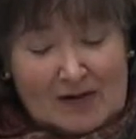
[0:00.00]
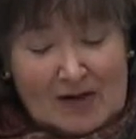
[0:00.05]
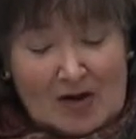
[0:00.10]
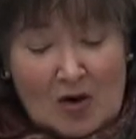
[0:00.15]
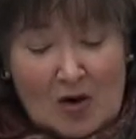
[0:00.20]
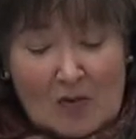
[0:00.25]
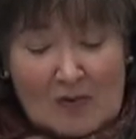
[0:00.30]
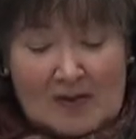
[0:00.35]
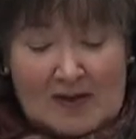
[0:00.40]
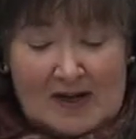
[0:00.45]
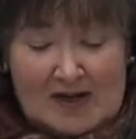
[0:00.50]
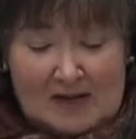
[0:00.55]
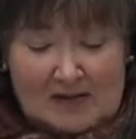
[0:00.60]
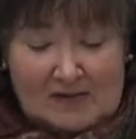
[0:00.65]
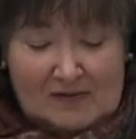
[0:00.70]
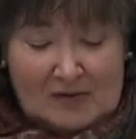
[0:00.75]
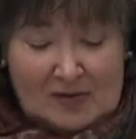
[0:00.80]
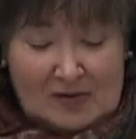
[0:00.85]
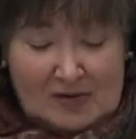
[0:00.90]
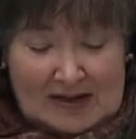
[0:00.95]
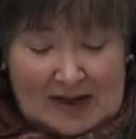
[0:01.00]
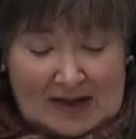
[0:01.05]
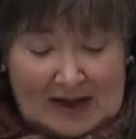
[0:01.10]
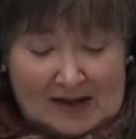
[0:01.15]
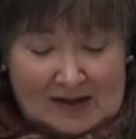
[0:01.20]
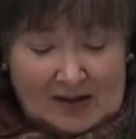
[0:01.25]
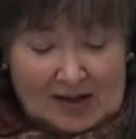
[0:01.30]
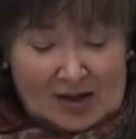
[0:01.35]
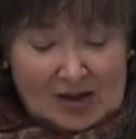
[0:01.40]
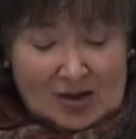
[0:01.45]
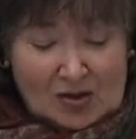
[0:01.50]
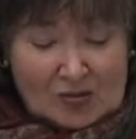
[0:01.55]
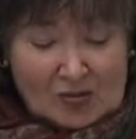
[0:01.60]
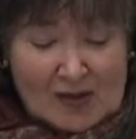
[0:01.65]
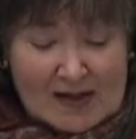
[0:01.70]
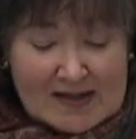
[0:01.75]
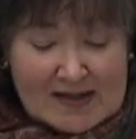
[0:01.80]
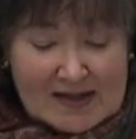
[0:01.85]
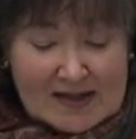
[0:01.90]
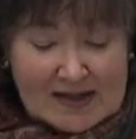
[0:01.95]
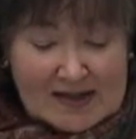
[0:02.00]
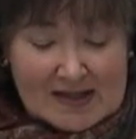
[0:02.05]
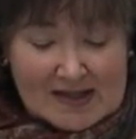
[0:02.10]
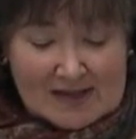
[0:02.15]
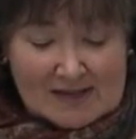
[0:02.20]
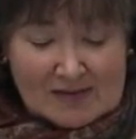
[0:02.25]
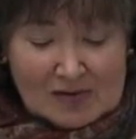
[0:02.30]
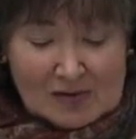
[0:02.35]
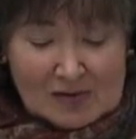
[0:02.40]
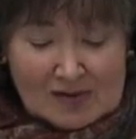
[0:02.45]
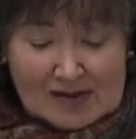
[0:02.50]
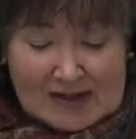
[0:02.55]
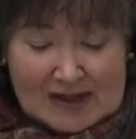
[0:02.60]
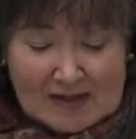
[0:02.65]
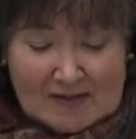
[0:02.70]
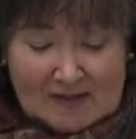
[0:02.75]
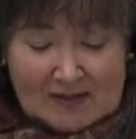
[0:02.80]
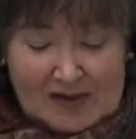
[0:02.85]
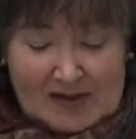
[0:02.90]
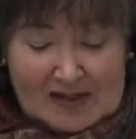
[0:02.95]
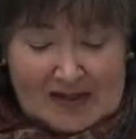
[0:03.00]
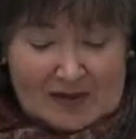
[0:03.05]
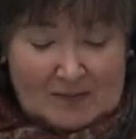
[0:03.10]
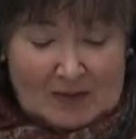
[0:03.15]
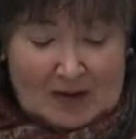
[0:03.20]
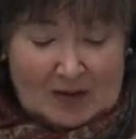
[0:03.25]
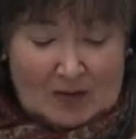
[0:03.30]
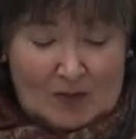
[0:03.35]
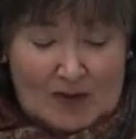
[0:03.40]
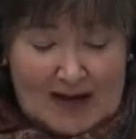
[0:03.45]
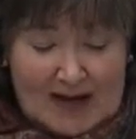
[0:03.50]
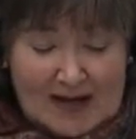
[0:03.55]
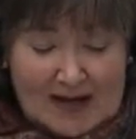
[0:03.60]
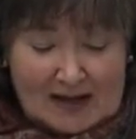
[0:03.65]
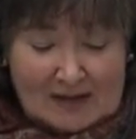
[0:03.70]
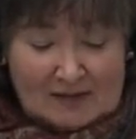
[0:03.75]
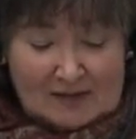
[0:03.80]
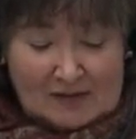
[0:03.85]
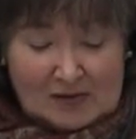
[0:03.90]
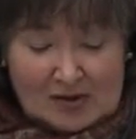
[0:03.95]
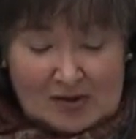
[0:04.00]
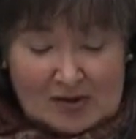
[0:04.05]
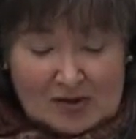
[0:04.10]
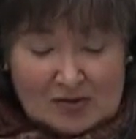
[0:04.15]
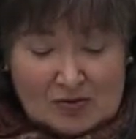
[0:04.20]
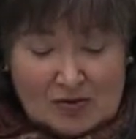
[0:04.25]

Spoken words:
the opening of Foodland. Residents of North Dumfries have been awaiting the first